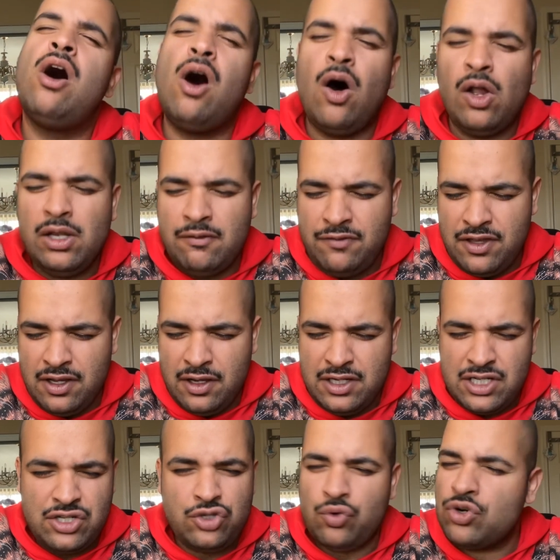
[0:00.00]
all of the
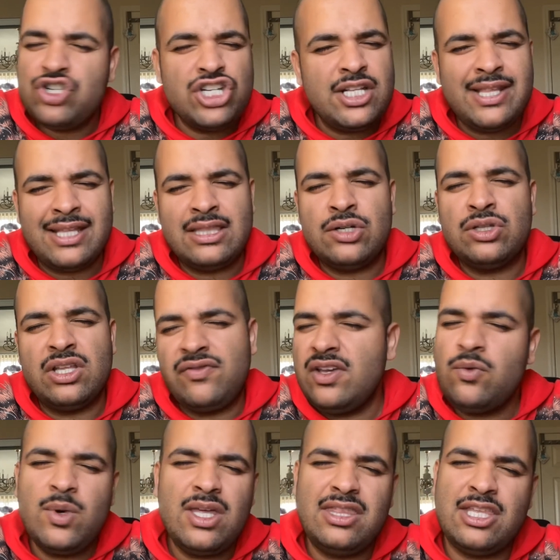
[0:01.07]
distortion that they're
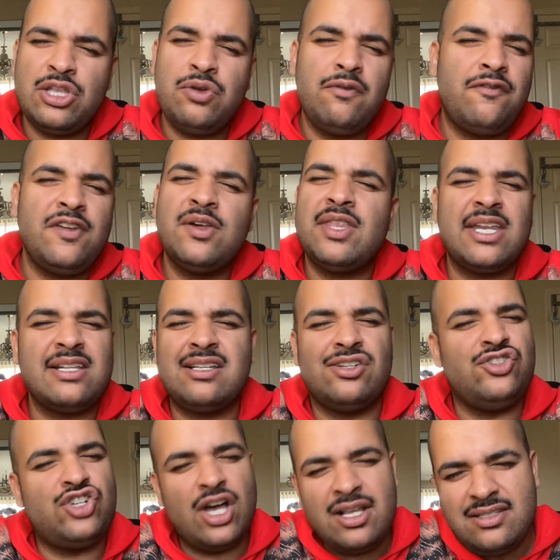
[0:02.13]
living with, and you feel that it's
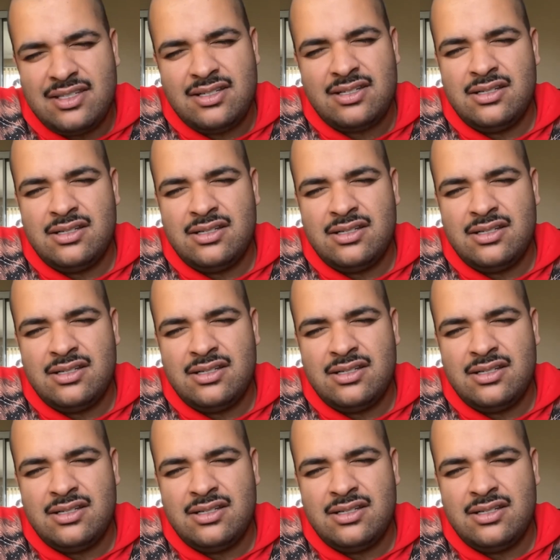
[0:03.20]
unjust,